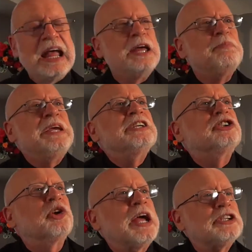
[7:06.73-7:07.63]
It
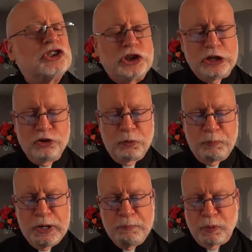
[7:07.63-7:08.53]
means transgender
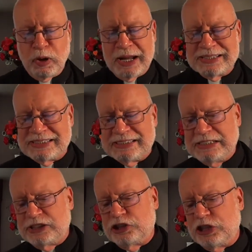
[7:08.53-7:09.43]
people and
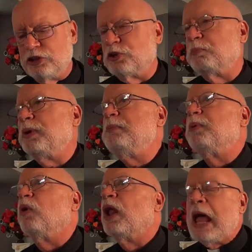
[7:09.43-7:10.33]
cisgender
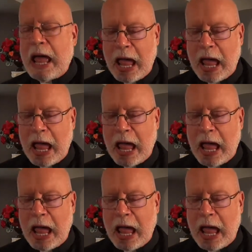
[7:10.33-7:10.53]
people